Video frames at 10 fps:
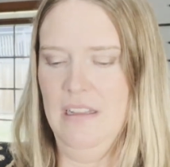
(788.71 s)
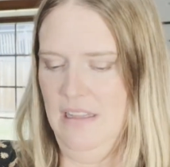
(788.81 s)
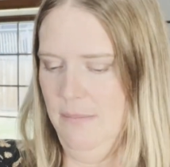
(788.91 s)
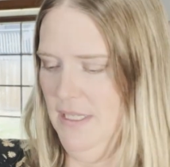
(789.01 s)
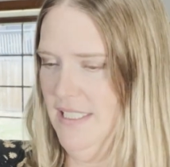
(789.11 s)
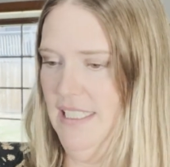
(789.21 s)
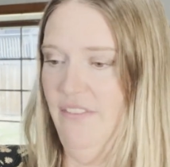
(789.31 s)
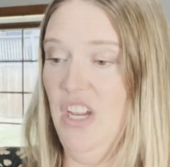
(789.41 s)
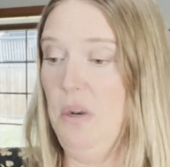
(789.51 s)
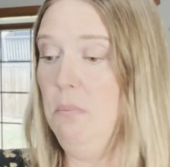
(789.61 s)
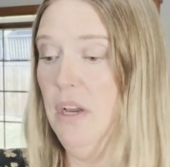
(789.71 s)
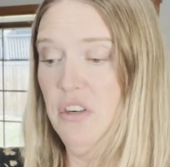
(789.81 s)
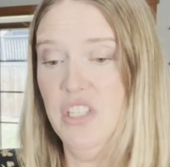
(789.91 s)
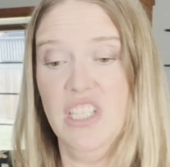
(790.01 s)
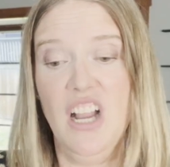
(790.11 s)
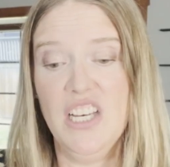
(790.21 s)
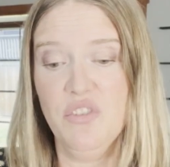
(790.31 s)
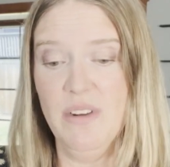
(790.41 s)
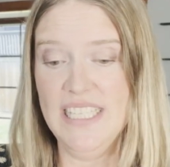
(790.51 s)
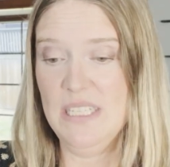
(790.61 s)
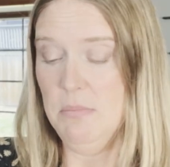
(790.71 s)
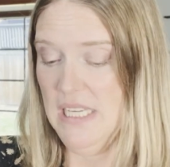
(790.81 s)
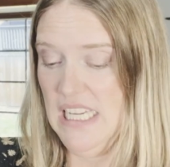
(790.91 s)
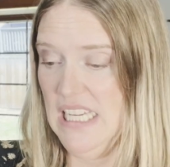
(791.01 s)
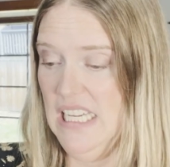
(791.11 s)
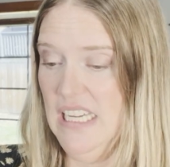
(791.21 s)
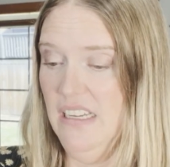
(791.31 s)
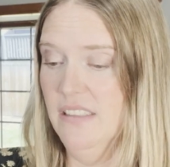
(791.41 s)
Let me see. I've got a butterscotch recipe.